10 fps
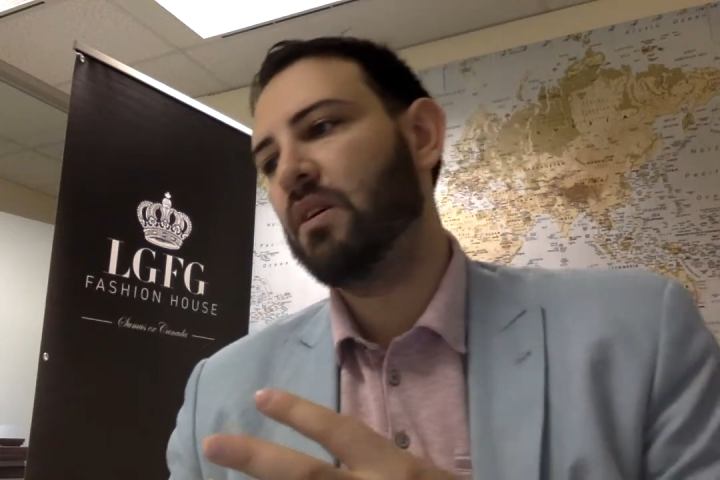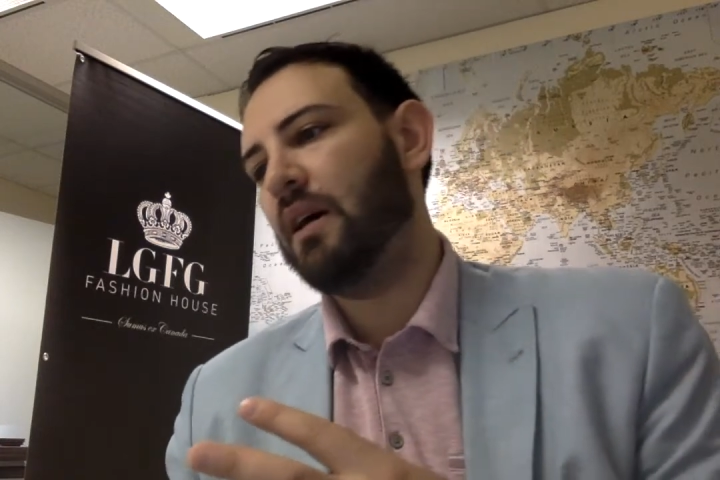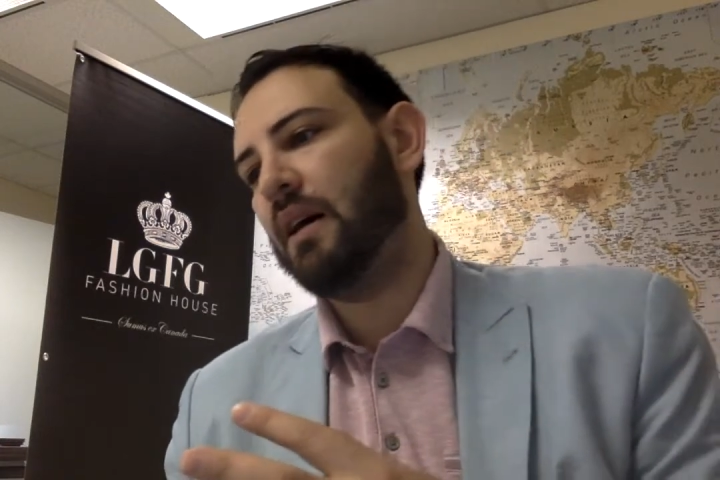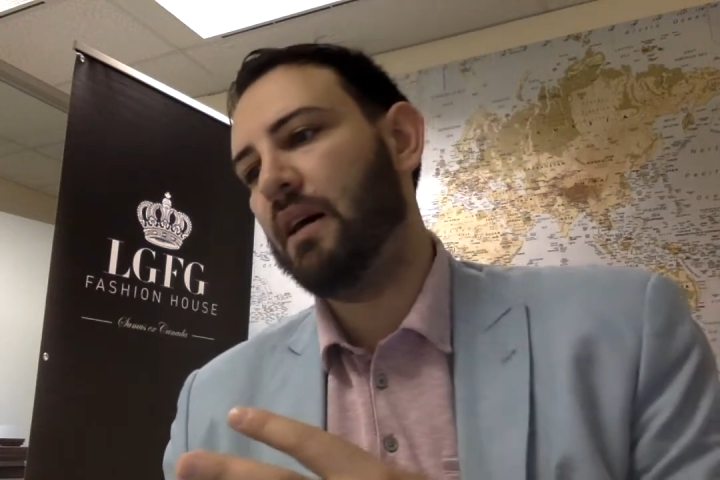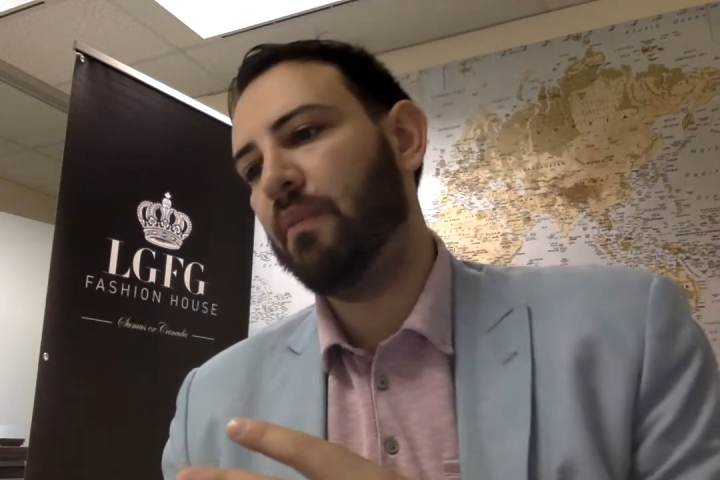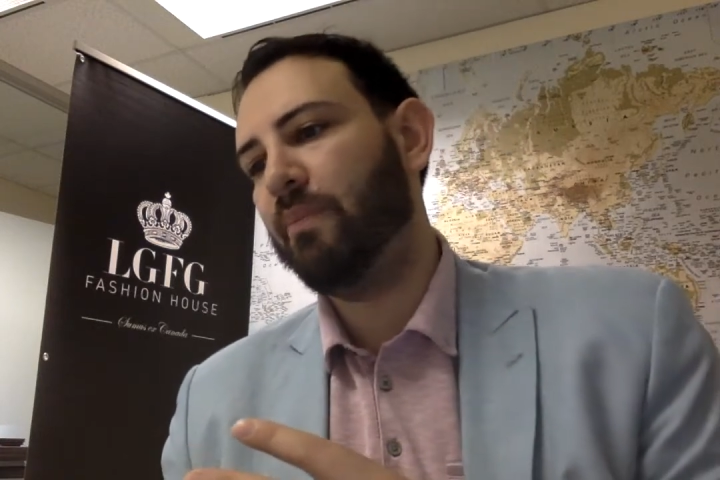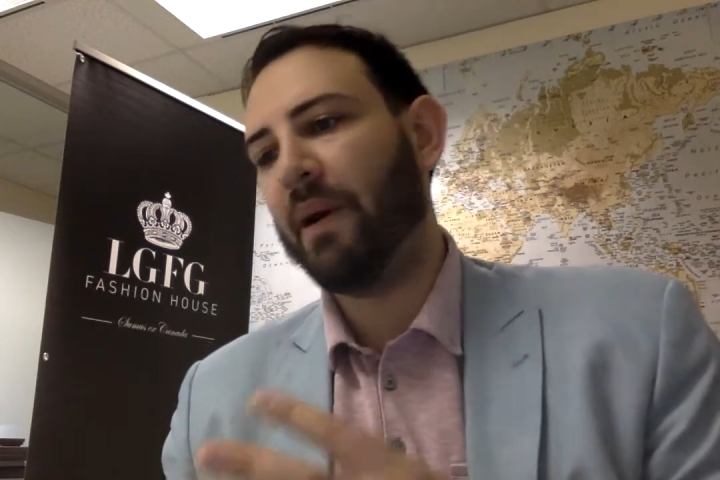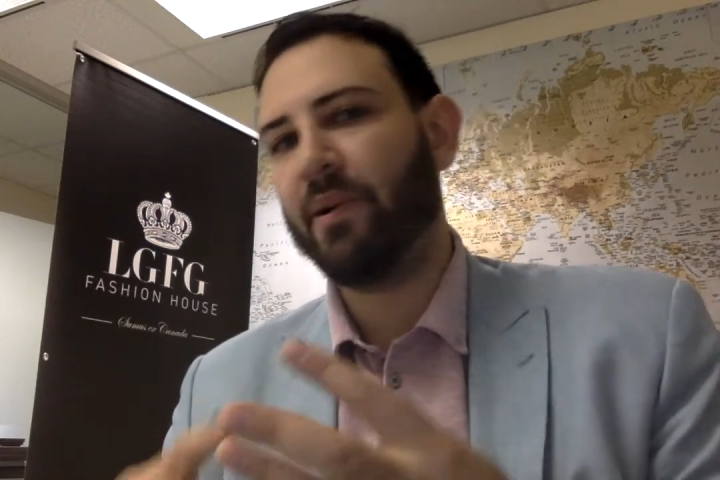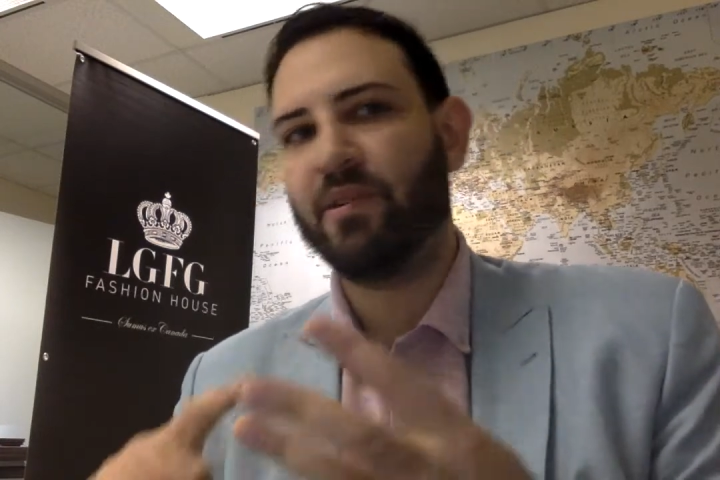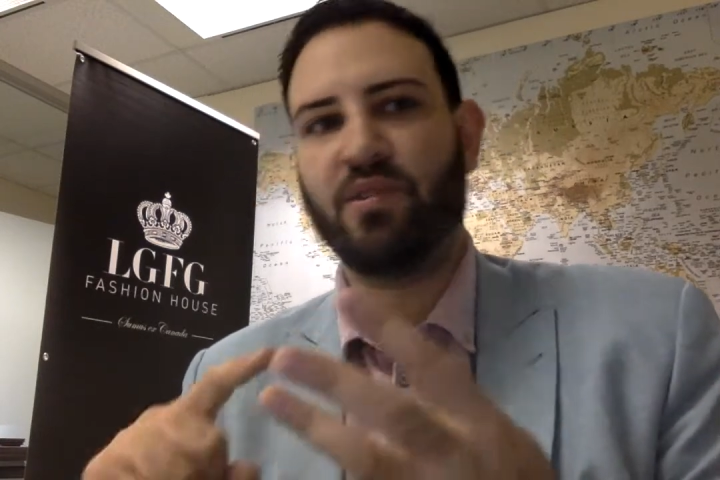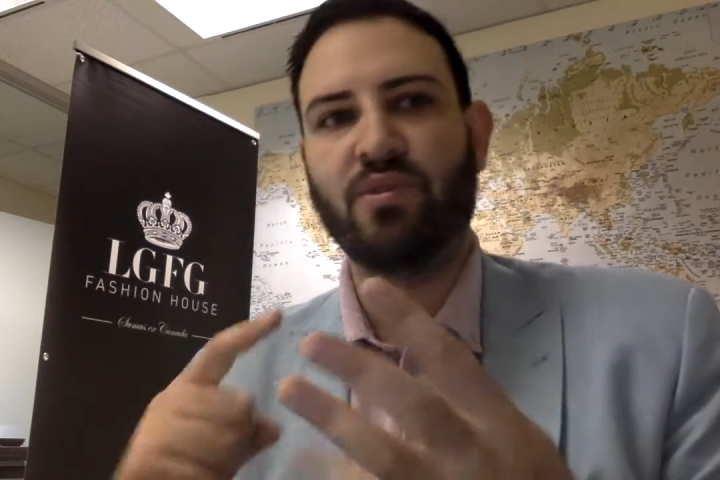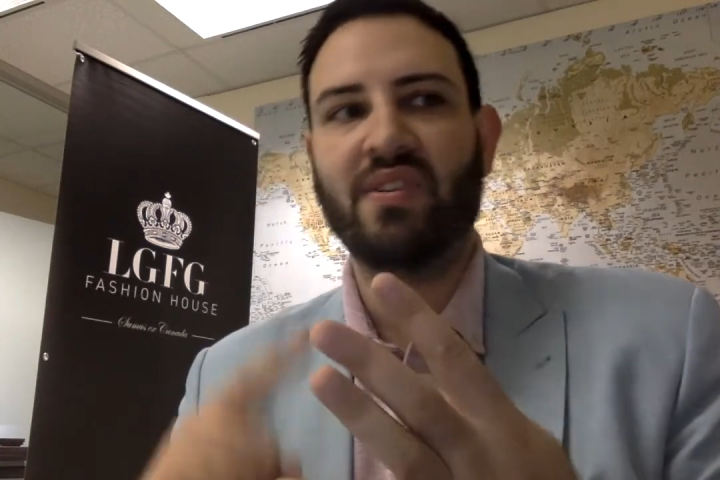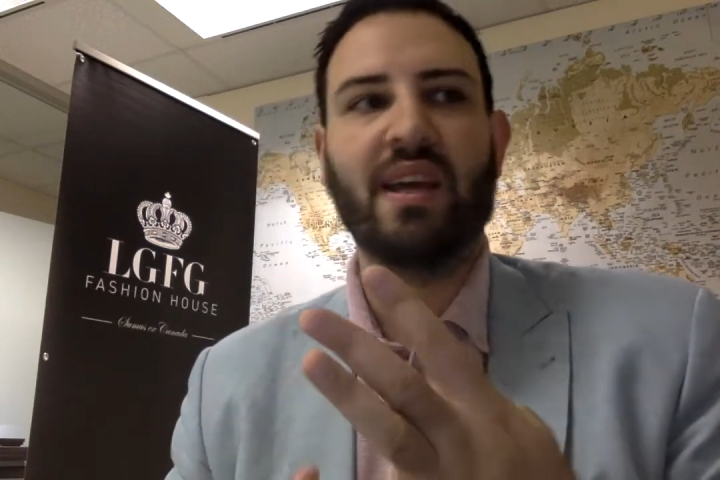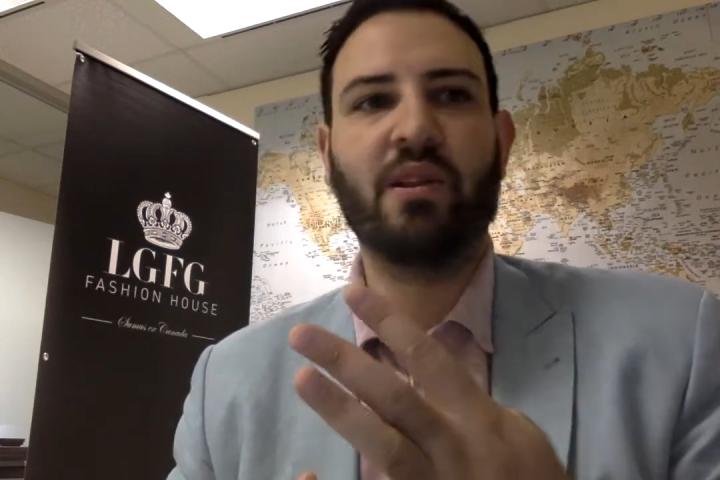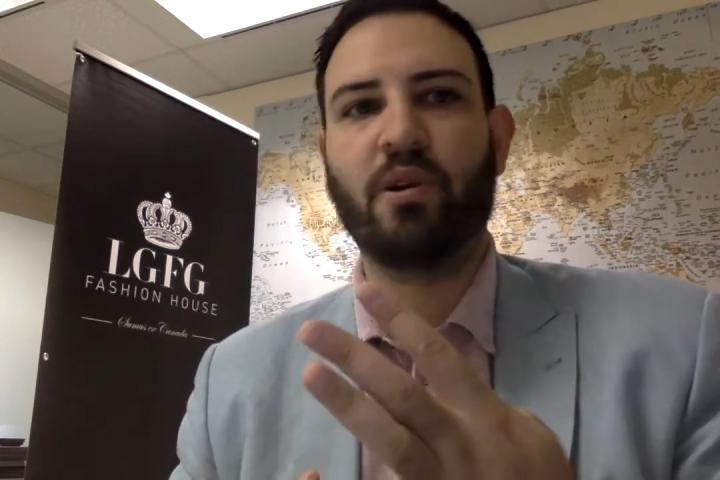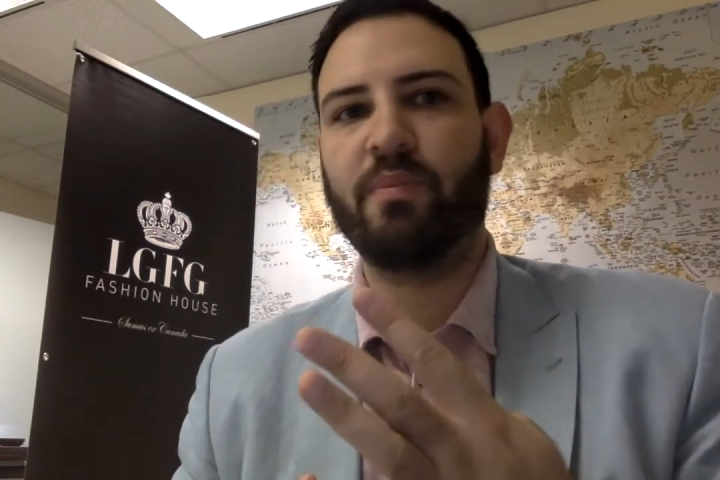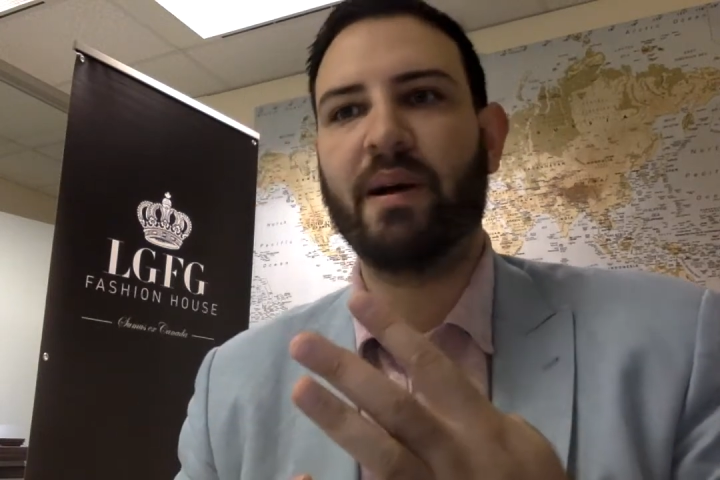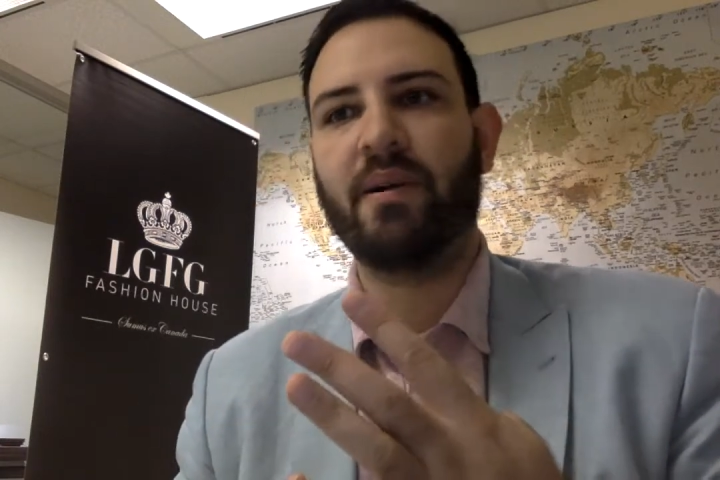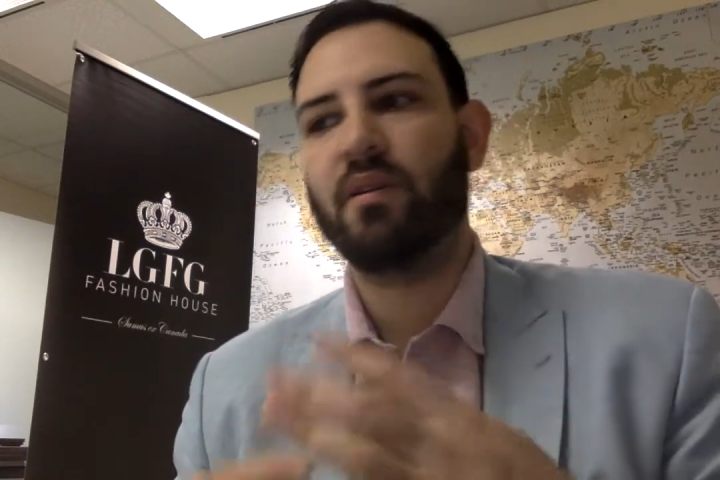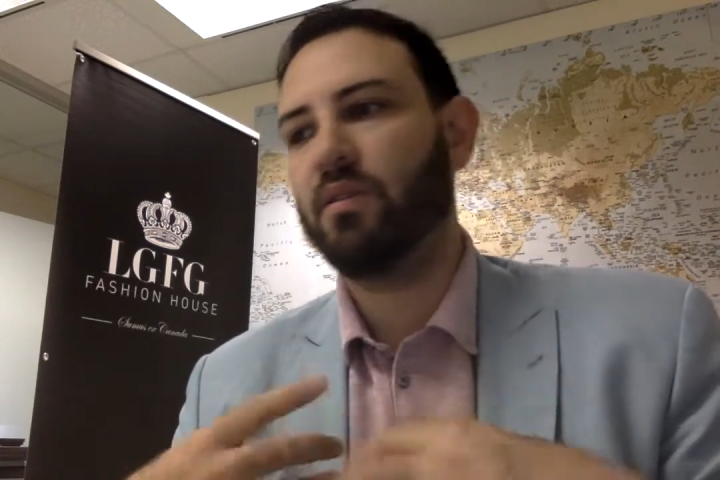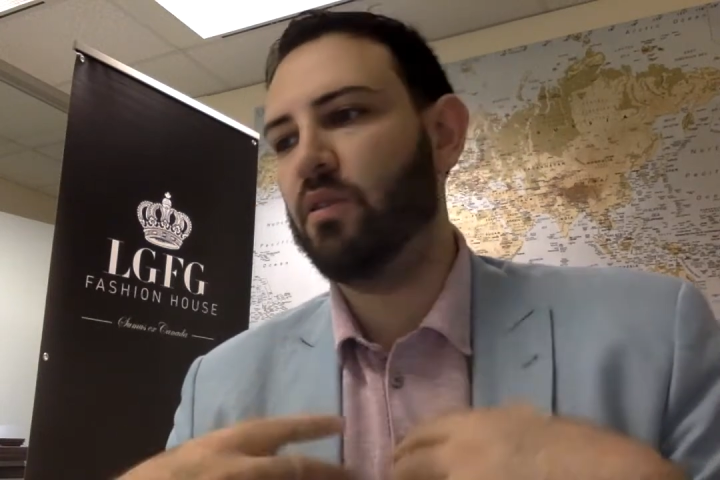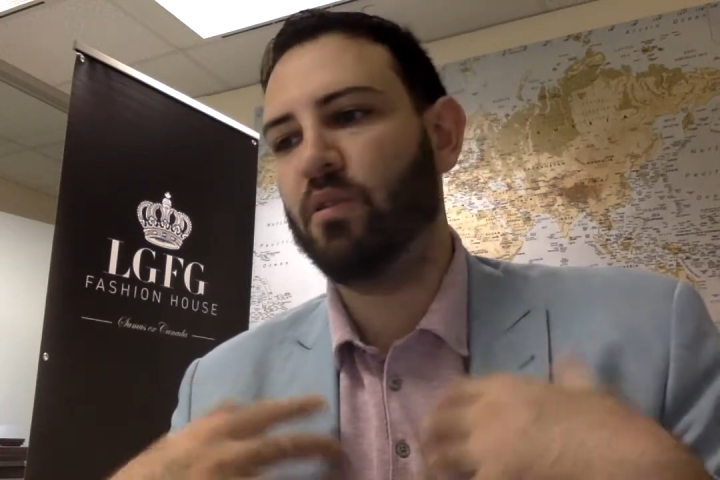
better to tailor, better,